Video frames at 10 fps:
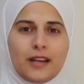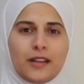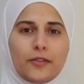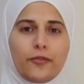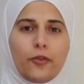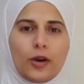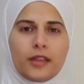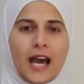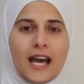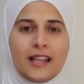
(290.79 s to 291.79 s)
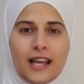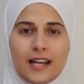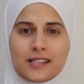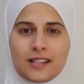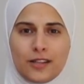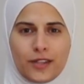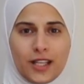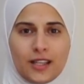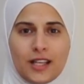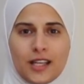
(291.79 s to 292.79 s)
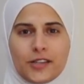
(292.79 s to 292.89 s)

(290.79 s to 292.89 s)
The fourth and last level